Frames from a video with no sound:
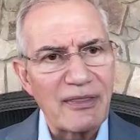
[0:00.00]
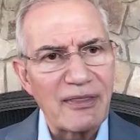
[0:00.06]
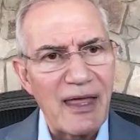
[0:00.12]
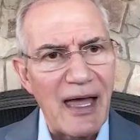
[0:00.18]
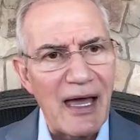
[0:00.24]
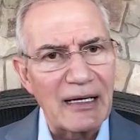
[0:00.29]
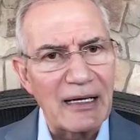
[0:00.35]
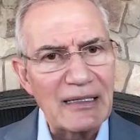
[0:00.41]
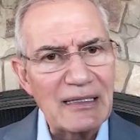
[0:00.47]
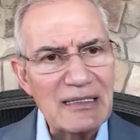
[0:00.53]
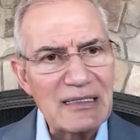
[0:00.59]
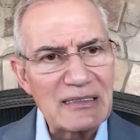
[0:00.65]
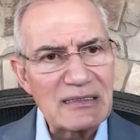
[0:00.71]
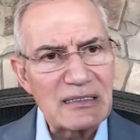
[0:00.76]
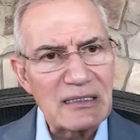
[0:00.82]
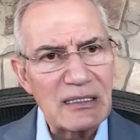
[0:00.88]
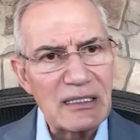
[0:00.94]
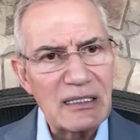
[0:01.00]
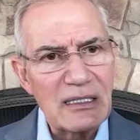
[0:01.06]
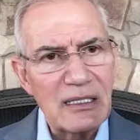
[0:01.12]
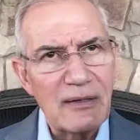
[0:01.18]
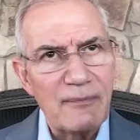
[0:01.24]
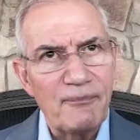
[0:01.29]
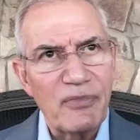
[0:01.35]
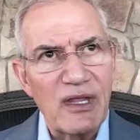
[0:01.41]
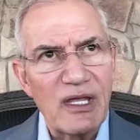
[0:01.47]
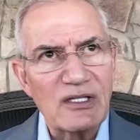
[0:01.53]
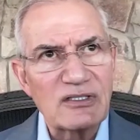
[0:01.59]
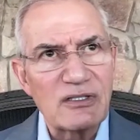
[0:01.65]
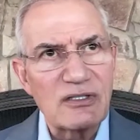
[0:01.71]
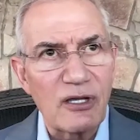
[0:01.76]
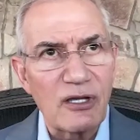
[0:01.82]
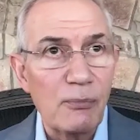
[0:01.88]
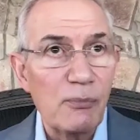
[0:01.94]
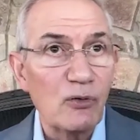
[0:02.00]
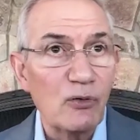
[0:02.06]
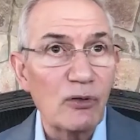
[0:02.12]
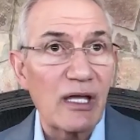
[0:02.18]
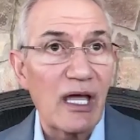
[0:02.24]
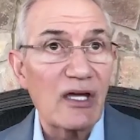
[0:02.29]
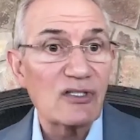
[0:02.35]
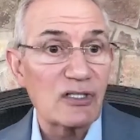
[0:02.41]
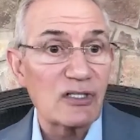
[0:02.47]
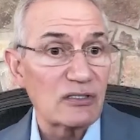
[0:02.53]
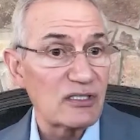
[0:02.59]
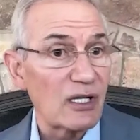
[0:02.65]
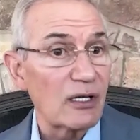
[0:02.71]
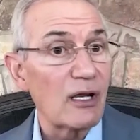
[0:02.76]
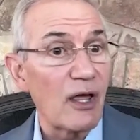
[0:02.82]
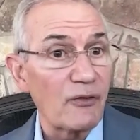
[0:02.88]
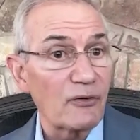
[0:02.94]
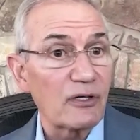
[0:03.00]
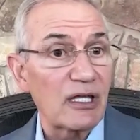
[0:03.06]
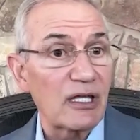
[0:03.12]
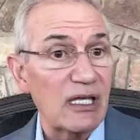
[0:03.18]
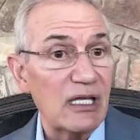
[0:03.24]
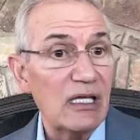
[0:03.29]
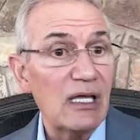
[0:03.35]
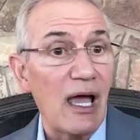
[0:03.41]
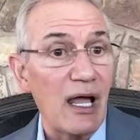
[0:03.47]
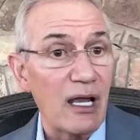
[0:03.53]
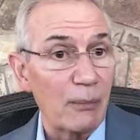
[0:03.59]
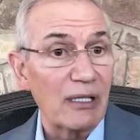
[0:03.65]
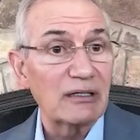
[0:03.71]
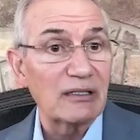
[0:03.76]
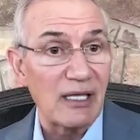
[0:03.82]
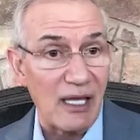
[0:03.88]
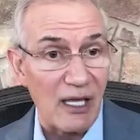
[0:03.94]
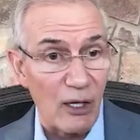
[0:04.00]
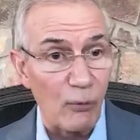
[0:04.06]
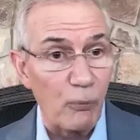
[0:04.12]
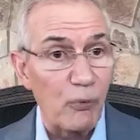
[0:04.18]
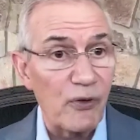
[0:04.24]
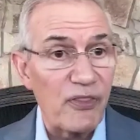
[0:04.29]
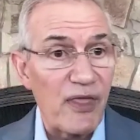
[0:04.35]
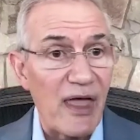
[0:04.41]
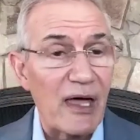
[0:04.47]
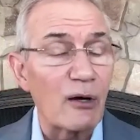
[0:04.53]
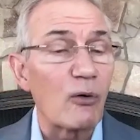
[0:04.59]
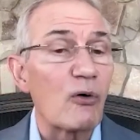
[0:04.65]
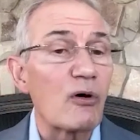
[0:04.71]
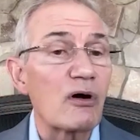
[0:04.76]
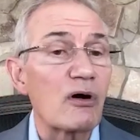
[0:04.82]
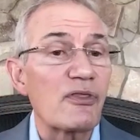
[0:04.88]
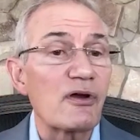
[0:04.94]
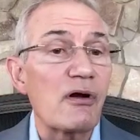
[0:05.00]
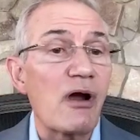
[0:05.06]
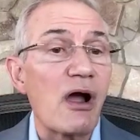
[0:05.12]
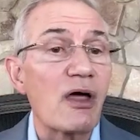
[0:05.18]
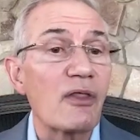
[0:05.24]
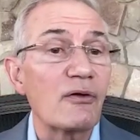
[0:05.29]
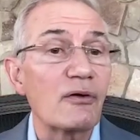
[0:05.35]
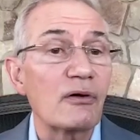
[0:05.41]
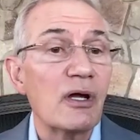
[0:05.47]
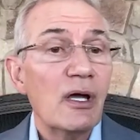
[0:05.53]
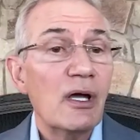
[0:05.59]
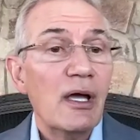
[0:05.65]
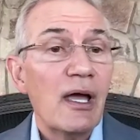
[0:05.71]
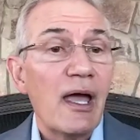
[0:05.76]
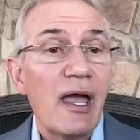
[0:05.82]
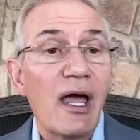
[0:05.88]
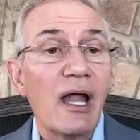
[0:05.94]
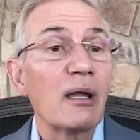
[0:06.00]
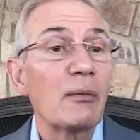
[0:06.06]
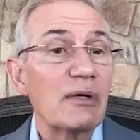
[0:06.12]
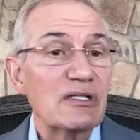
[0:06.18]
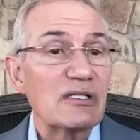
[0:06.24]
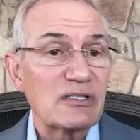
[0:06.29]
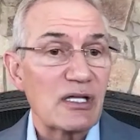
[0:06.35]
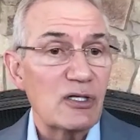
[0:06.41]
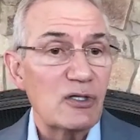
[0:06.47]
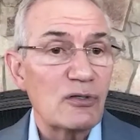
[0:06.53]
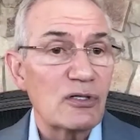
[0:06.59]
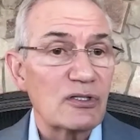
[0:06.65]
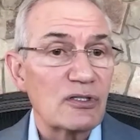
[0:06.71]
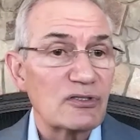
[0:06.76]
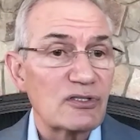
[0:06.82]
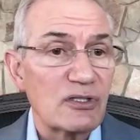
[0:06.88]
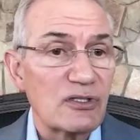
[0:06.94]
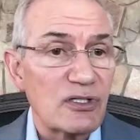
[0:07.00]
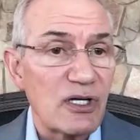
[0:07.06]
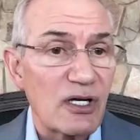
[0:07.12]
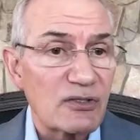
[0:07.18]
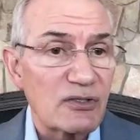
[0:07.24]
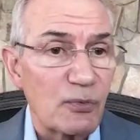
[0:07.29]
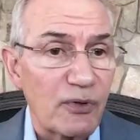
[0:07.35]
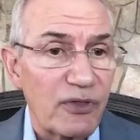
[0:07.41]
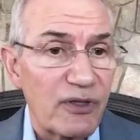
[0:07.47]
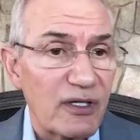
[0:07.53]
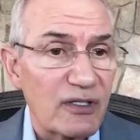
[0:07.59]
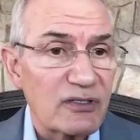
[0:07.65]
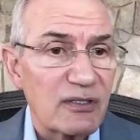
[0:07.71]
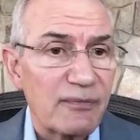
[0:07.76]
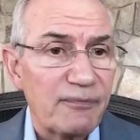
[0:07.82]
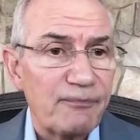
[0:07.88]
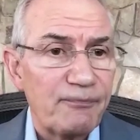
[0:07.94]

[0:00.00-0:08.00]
that, is communications another key element to help with that, or are there other elements that you can suggest with this?